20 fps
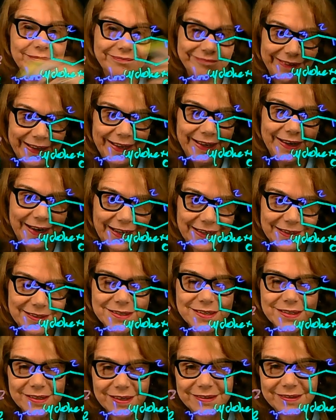And its
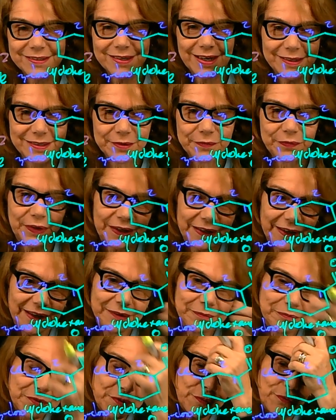scientific name's
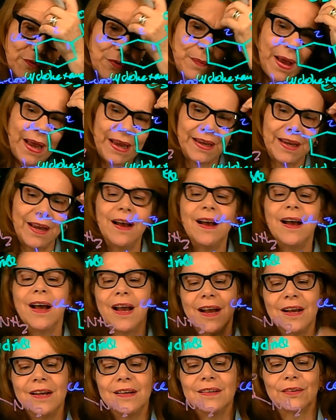formica,
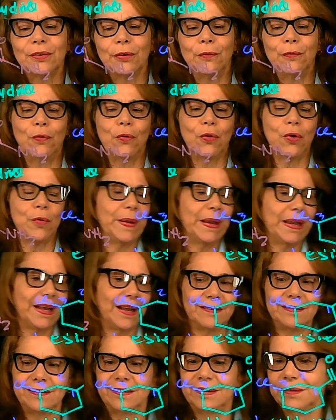so formic
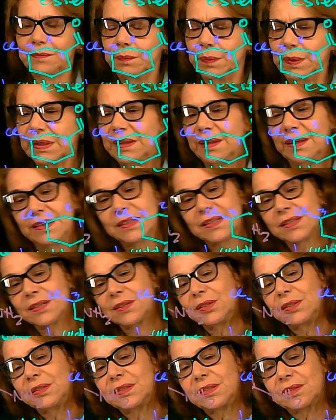acid. But this is
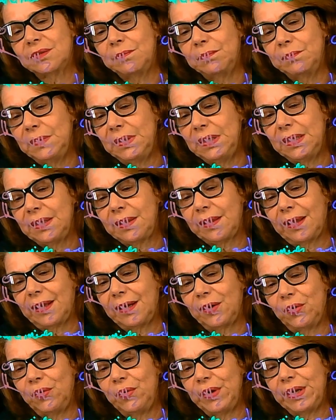also
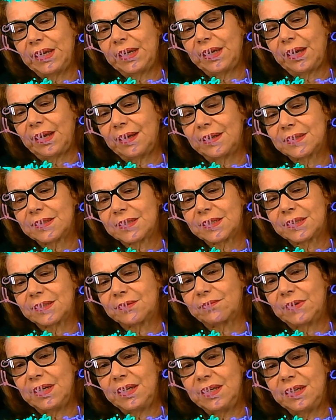methanoic acid,
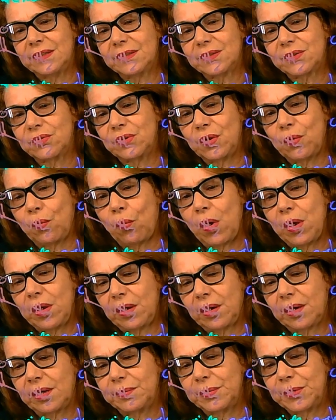right? It's only one
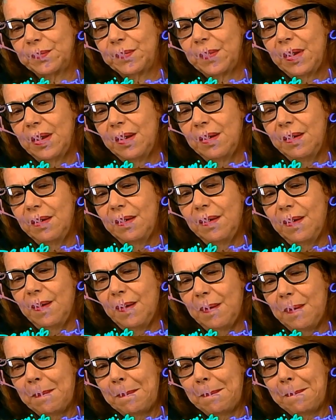carbon.
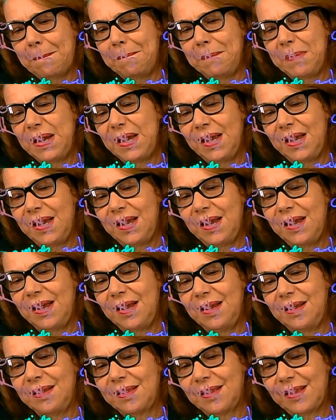
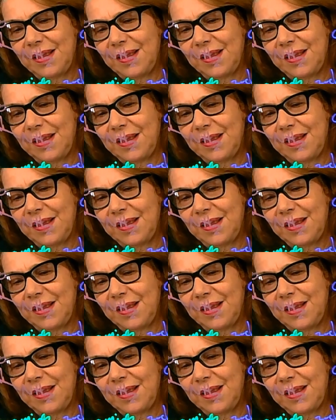Methanoic